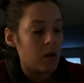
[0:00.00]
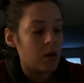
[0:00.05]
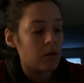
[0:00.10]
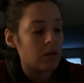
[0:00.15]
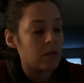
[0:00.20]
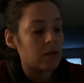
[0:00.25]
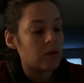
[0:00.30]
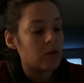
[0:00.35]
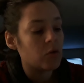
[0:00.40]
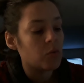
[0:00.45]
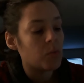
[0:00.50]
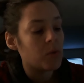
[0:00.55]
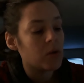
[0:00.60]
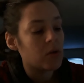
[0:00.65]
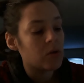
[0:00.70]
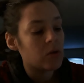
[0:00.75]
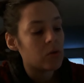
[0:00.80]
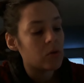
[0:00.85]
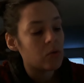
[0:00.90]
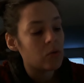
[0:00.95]
since we
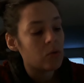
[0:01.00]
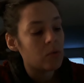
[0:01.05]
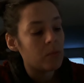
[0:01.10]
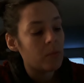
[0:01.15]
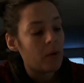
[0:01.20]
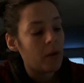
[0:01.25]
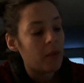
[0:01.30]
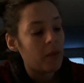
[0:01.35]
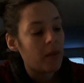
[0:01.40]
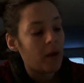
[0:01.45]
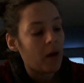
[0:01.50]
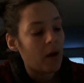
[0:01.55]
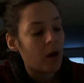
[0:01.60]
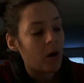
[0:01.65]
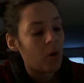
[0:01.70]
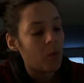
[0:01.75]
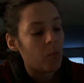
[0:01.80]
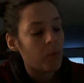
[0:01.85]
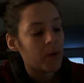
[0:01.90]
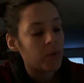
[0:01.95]
assume
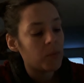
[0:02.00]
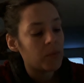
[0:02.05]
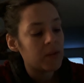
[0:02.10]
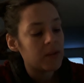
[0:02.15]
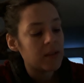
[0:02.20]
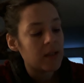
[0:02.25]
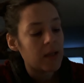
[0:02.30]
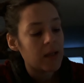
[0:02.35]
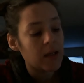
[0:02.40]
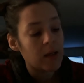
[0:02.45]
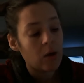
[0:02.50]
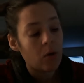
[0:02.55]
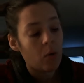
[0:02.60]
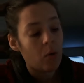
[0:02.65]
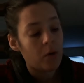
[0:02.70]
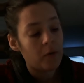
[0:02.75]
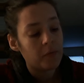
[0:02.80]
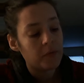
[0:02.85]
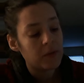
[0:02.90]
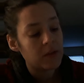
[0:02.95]
that when we take
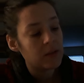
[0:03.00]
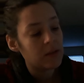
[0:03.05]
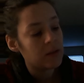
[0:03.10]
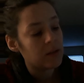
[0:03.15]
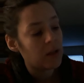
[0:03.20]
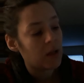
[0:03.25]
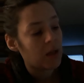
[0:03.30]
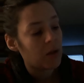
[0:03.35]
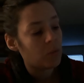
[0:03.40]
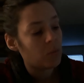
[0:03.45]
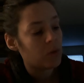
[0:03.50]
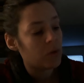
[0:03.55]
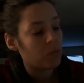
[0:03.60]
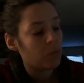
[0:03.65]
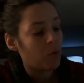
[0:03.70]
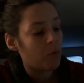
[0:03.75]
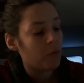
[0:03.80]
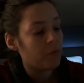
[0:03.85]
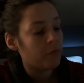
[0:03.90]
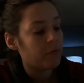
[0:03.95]
off this tent, we
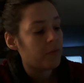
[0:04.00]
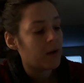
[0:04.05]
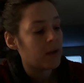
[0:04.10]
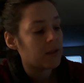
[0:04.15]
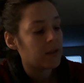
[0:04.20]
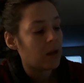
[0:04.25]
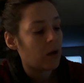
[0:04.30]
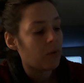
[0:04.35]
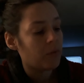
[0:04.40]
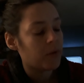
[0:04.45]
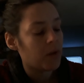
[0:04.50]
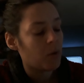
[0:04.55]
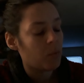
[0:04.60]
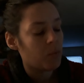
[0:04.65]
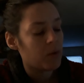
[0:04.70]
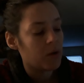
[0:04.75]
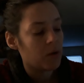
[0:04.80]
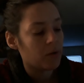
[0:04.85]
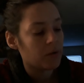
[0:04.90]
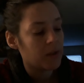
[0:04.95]
won't find out that
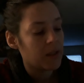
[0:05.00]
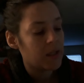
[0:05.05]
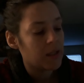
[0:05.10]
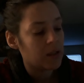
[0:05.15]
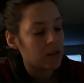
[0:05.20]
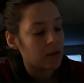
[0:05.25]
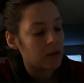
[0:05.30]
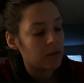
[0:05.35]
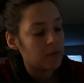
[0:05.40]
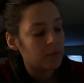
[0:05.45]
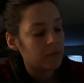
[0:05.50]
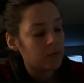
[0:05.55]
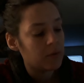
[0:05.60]
we are naked.